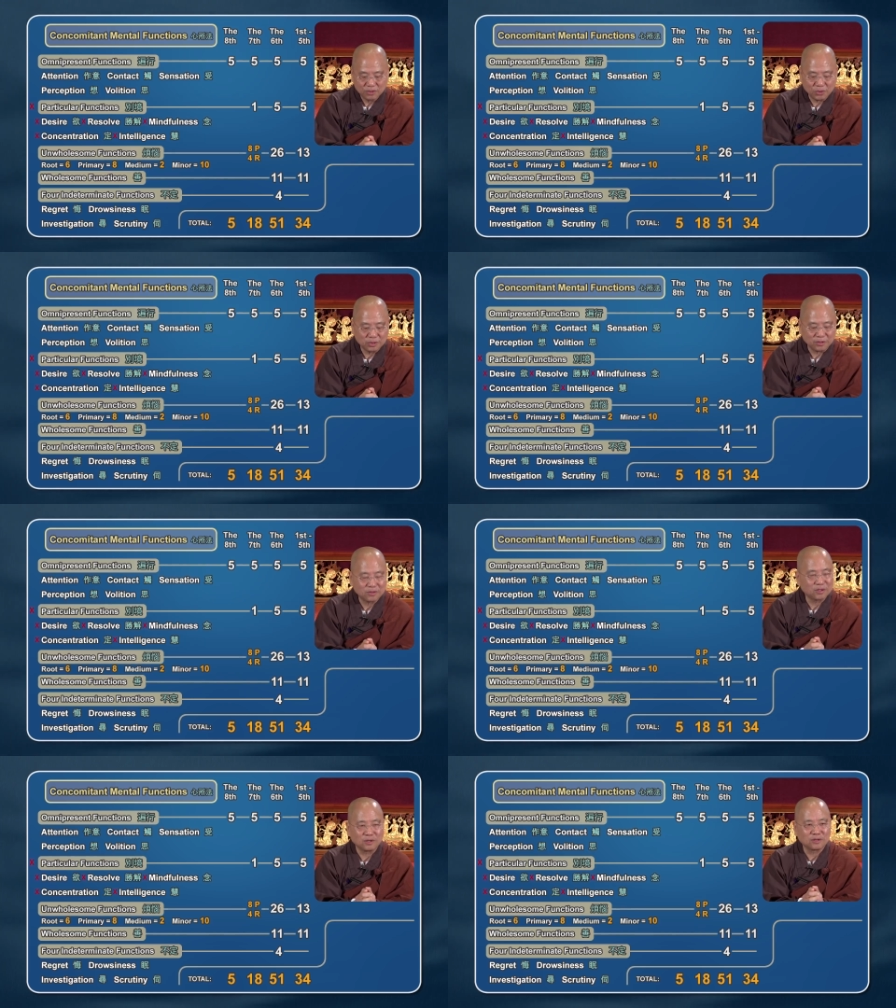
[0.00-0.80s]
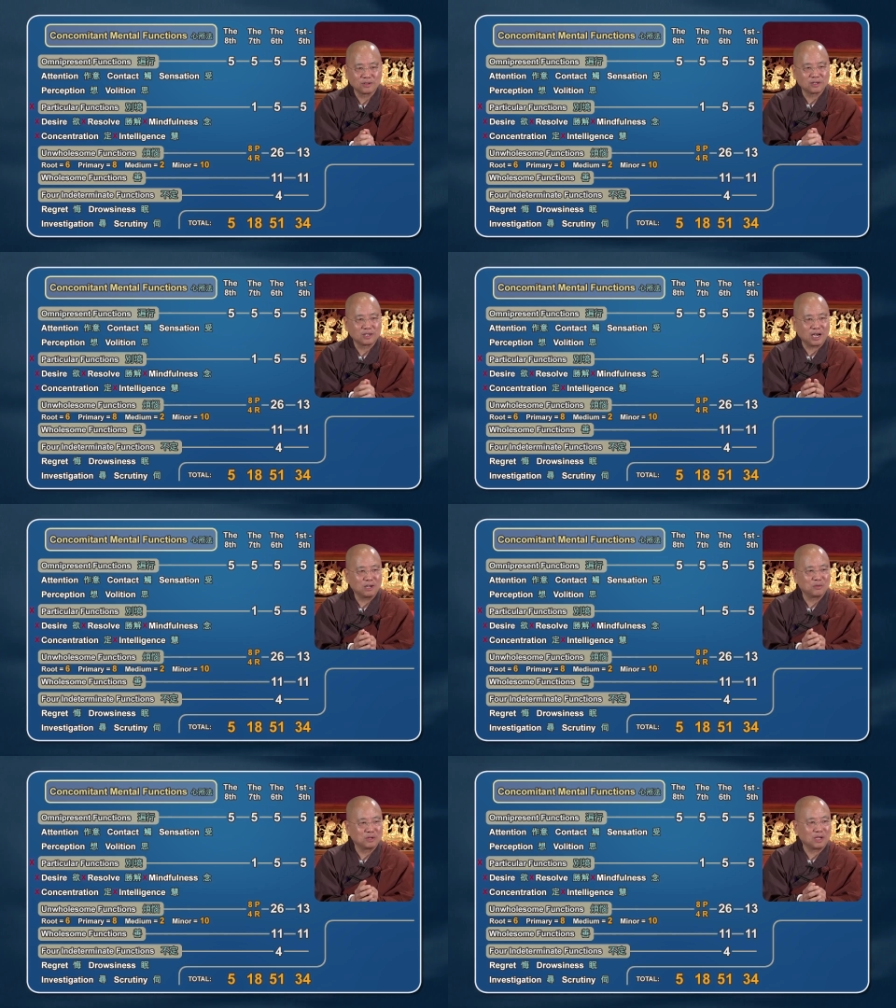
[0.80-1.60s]
So that the
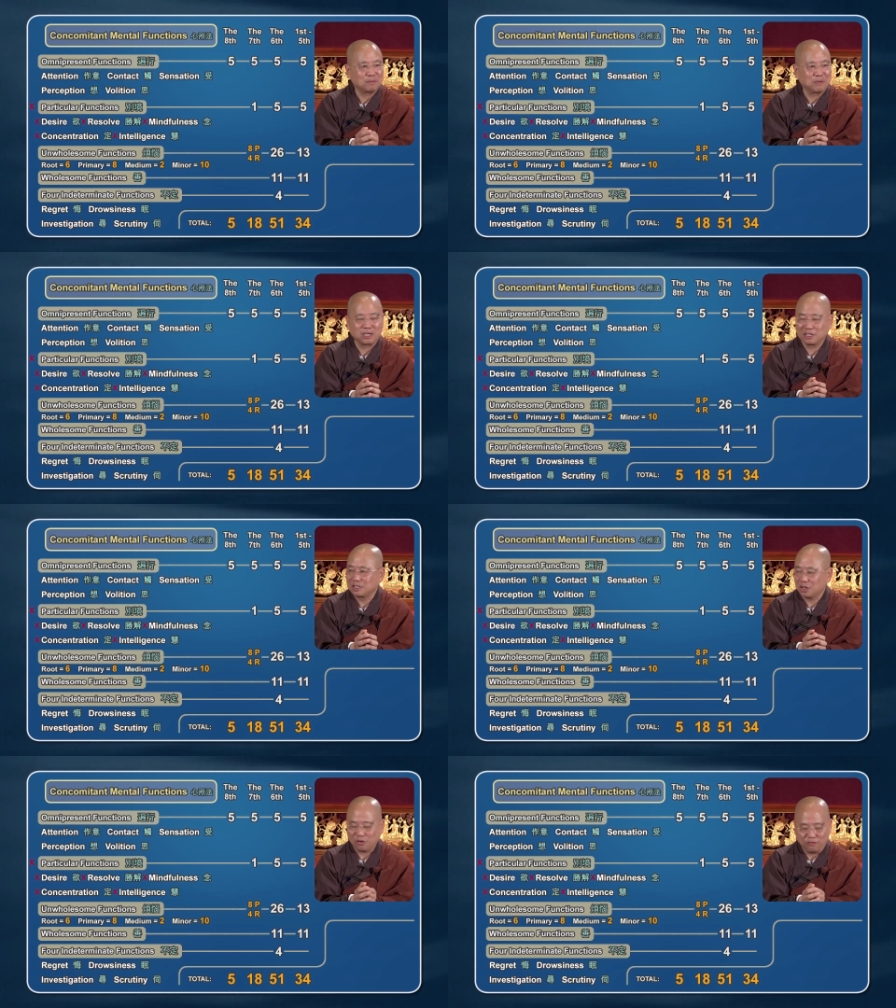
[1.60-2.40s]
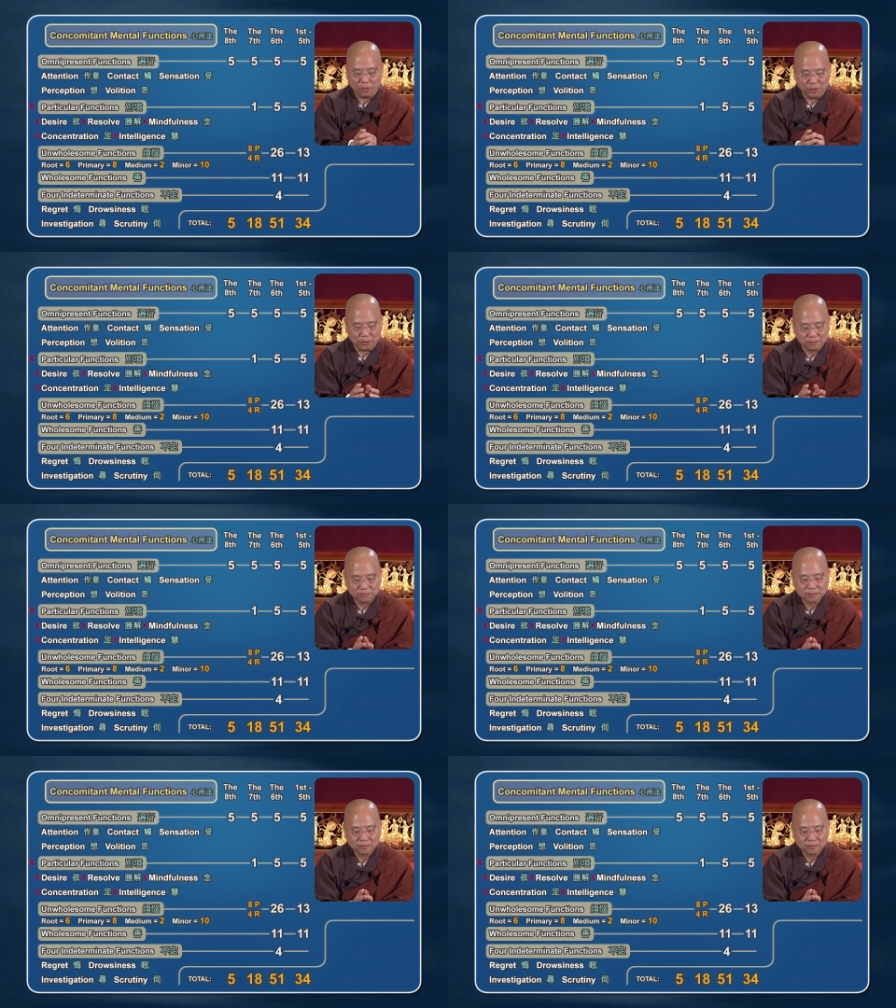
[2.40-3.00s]
teller would not make a decision for you.